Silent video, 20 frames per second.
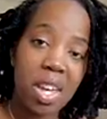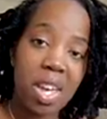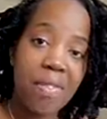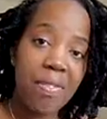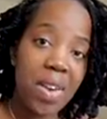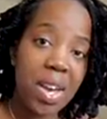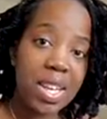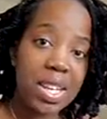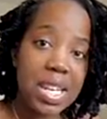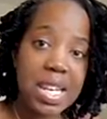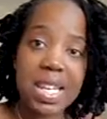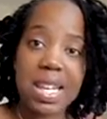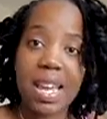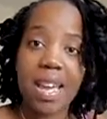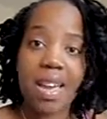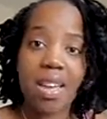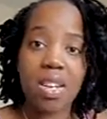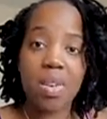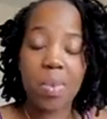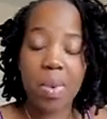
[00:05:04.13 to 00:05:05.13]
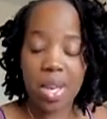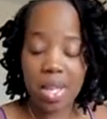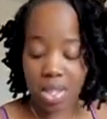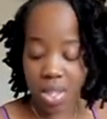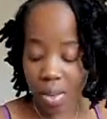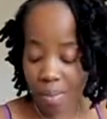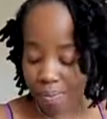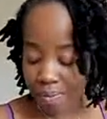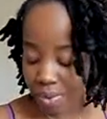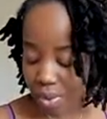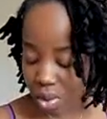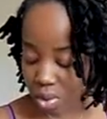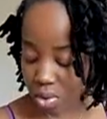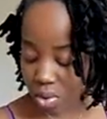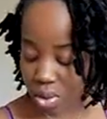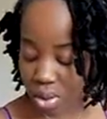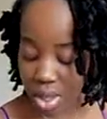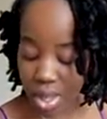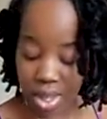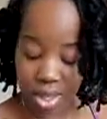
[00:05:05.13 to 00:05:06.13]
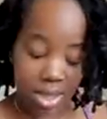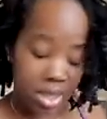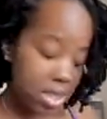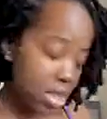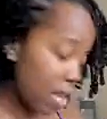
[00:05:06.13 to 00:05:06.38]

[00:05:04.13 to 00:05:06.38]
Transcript: if I need it anyways. So this,